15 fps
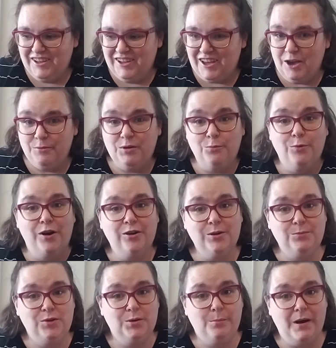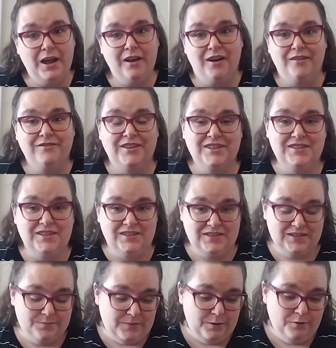I want to welcome you to my office. This
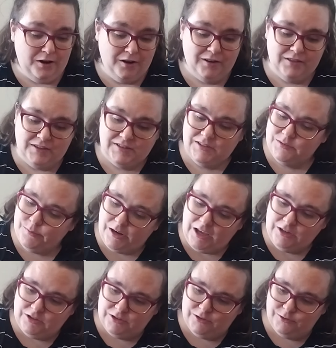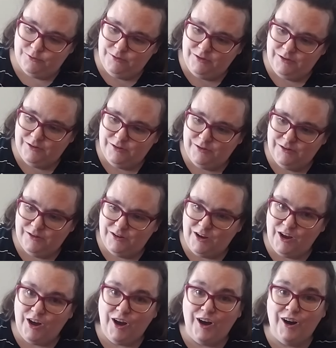is my work. This is what I do
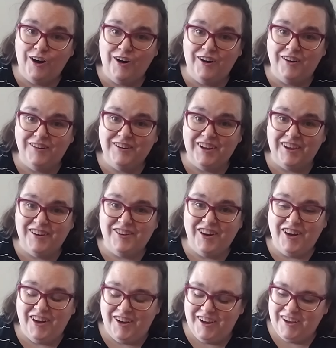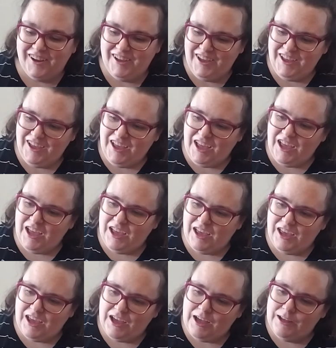all day long.
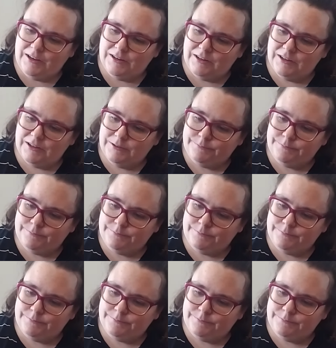And